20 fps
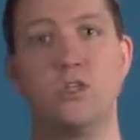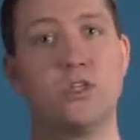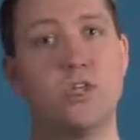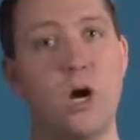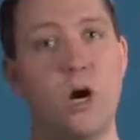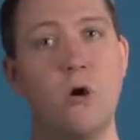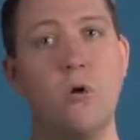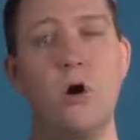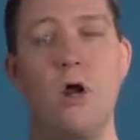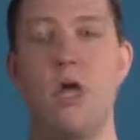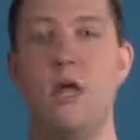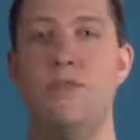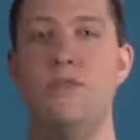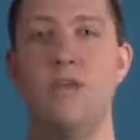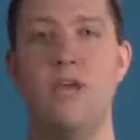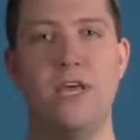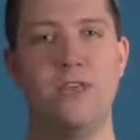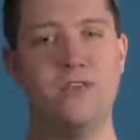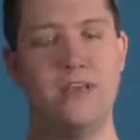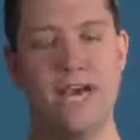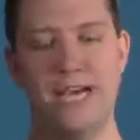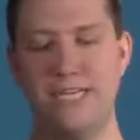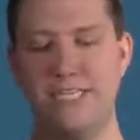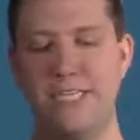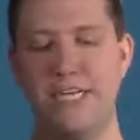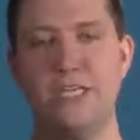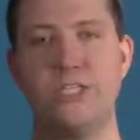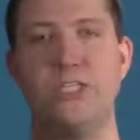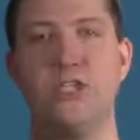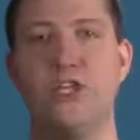So the
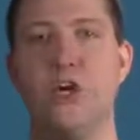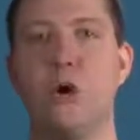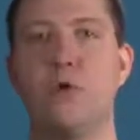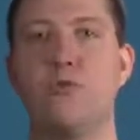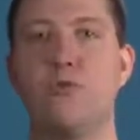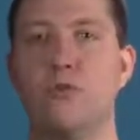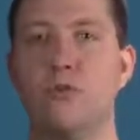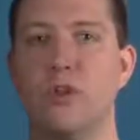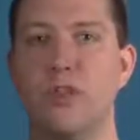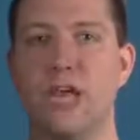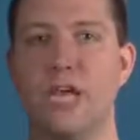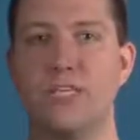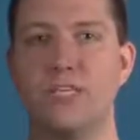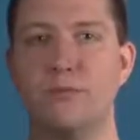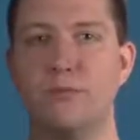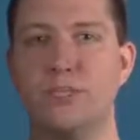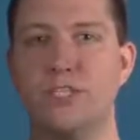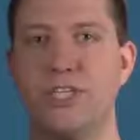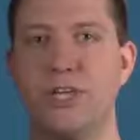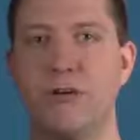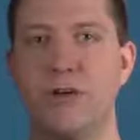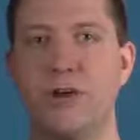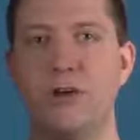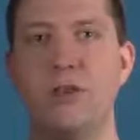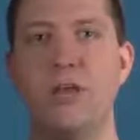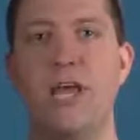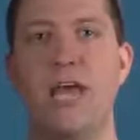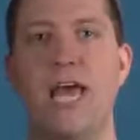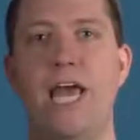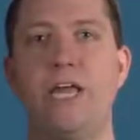idea is to go through the lesson
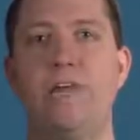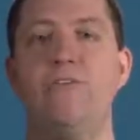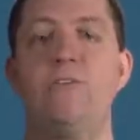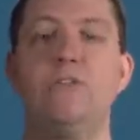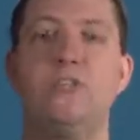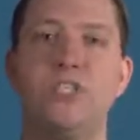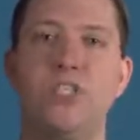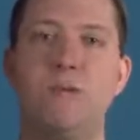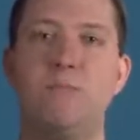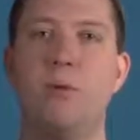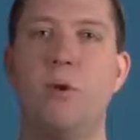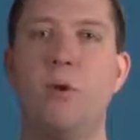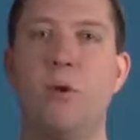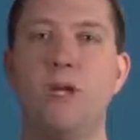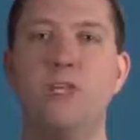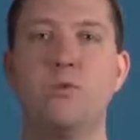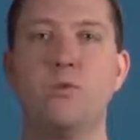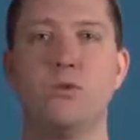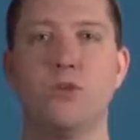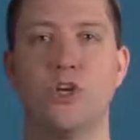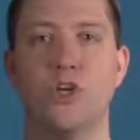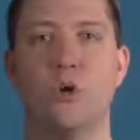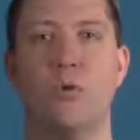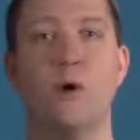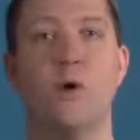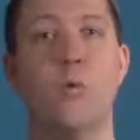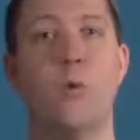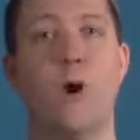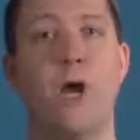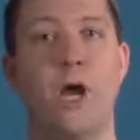material, and if you see points where they're
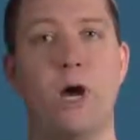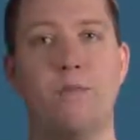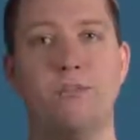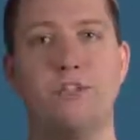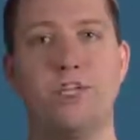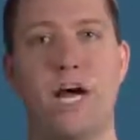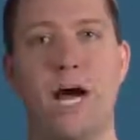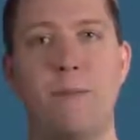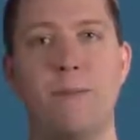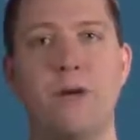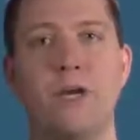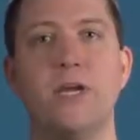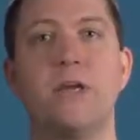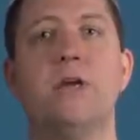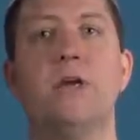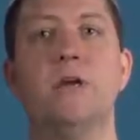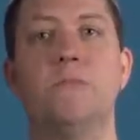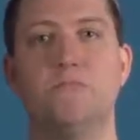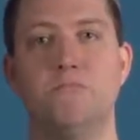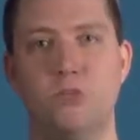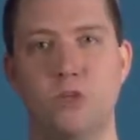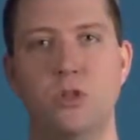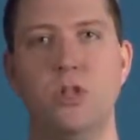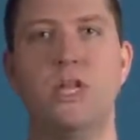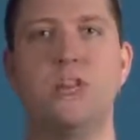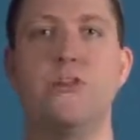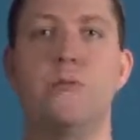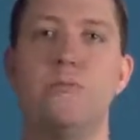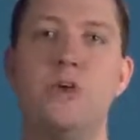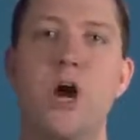going way off topic, you'll
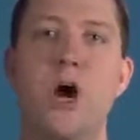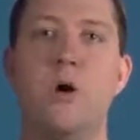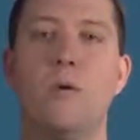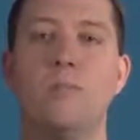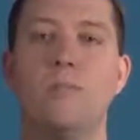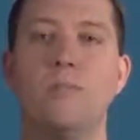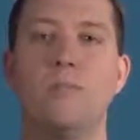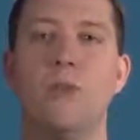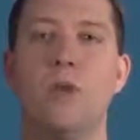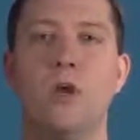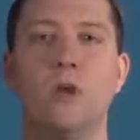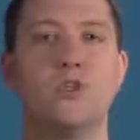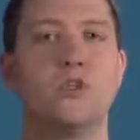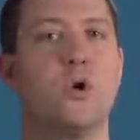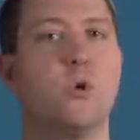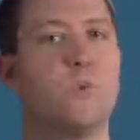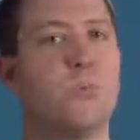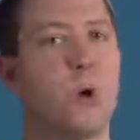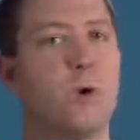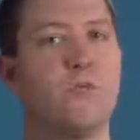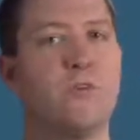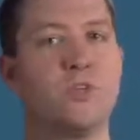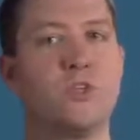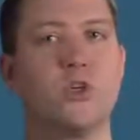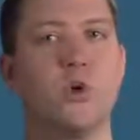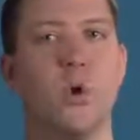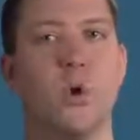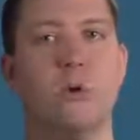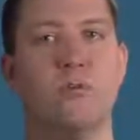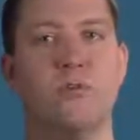let them know. So a perfect
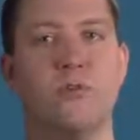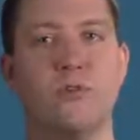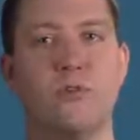score